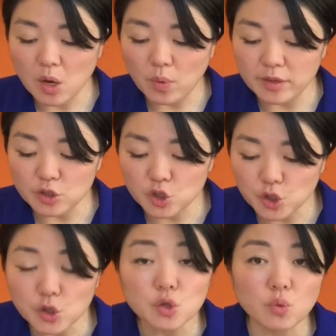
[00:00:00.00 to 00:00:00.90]
when the
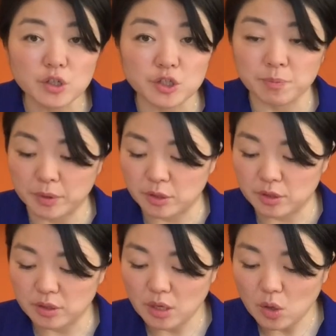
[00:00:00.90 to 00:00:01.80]
true
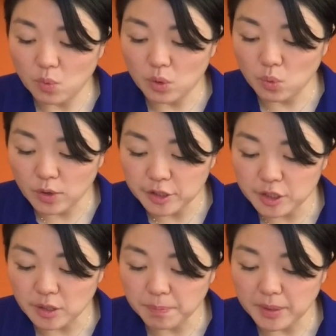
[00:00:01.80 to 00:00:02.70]
worshippers will
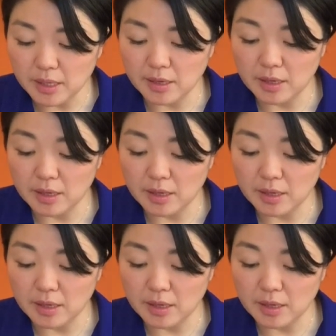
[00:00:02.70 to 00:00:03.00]
worship